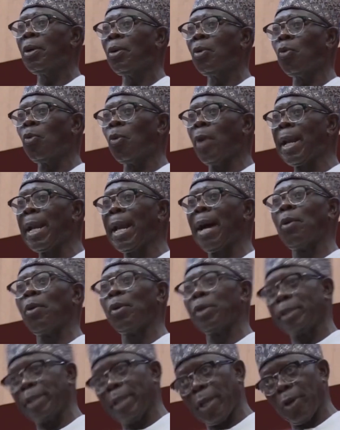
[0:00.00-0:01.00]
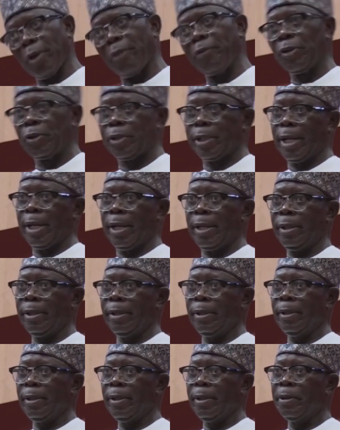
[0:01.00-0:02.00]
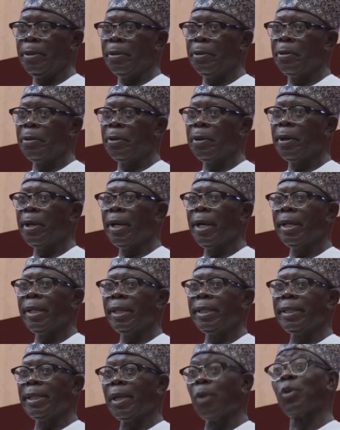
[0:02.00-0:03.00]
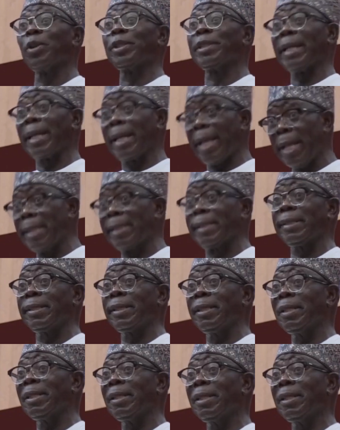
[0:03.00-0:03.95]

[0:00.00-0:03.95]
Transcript: When I was a governor, sir, there was a case,